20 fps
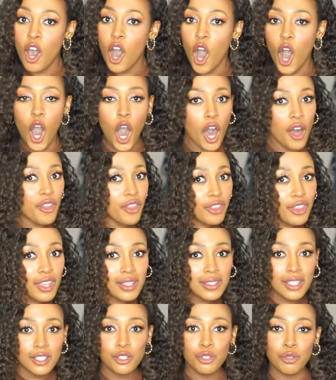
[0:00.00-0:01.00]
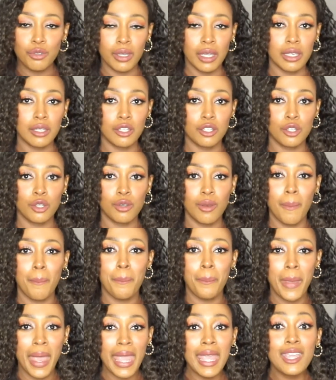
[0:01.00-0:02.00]
All the things that you need to do to
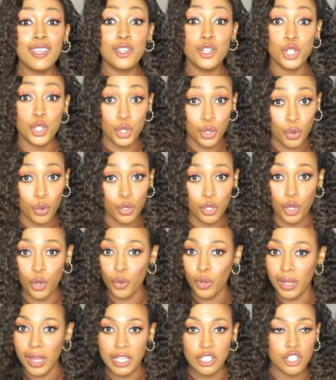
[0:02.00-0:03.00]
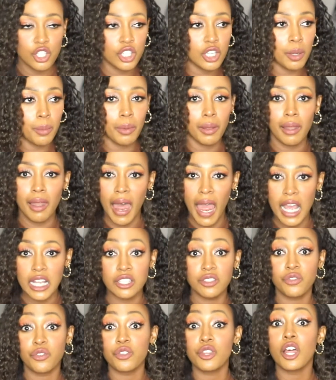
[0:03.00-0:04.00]
make sure your relationship
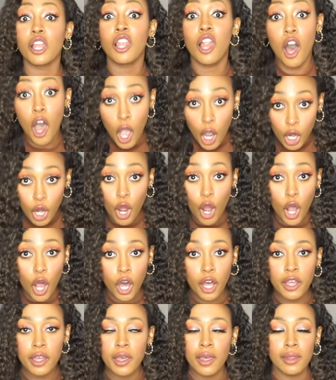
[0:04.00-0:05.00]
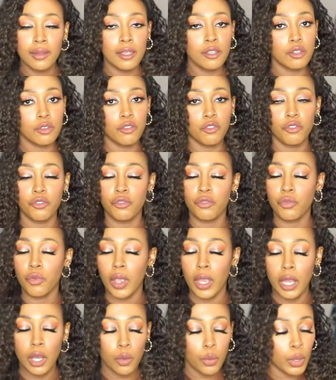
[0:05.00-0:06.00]
lasts for the long haul. These are
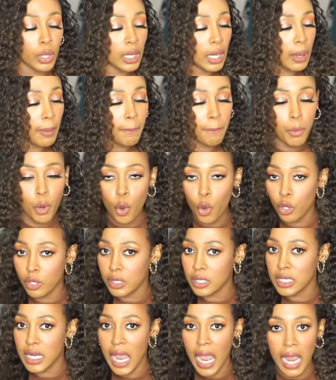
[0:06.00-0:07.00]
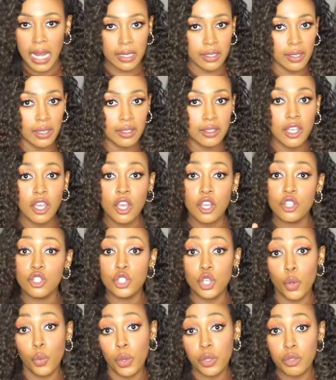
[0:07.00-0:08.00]
very important tactics.
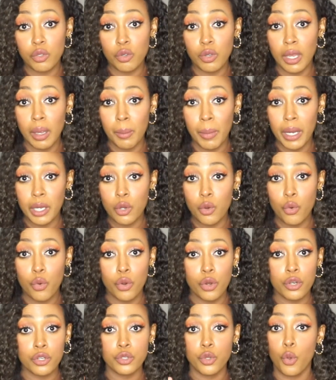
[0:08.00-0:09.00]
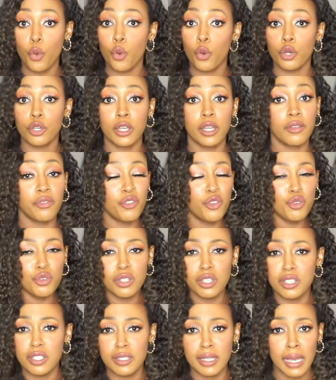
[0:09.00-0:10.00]
So whether you get my course or if you
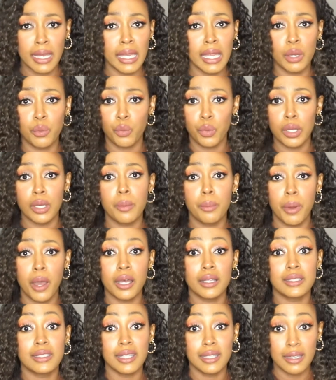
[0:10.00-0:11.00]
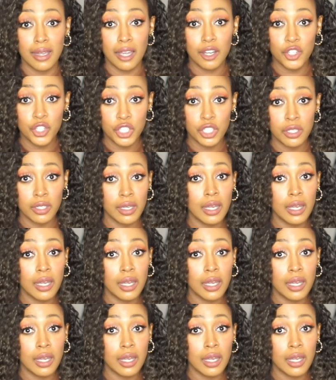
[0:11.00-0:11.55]
just study and read upon seduction,